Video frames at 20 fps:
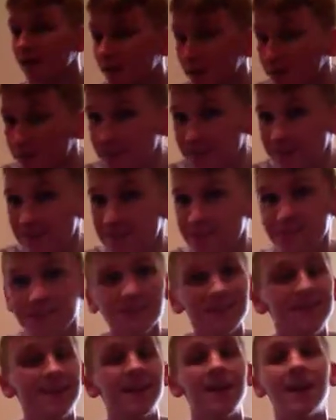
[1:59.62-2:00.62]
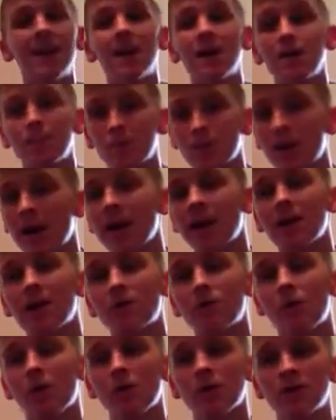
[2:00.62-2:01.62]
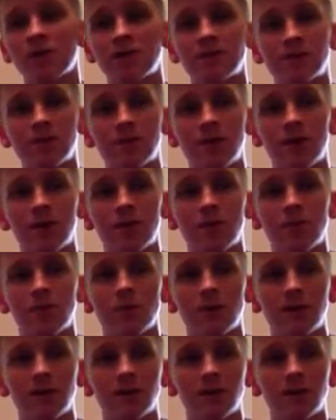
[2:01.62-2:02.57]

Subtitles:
Elgin does it. But here, Rollins, you know,